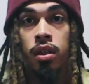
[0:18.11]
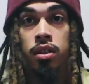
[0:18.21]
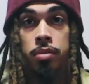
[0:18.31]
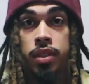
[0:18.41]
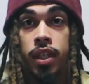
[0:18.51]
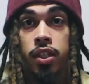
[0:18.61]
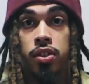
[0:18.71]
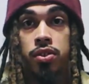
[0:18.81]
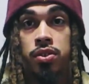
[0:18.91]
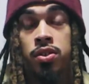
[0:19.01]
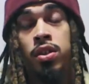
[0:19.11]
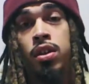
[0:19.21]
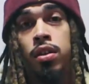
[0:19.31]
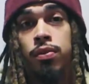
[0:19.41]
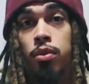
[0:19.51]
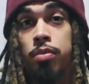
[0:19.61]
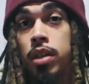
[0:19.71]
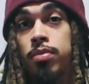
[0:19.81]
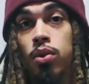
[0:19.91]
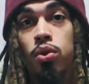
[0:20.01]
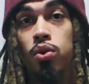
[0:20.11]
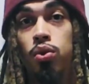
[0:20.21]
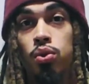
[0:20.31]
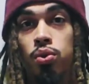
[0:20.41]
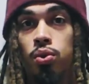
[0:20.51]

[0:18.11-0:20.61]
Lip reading: the beginners, for people who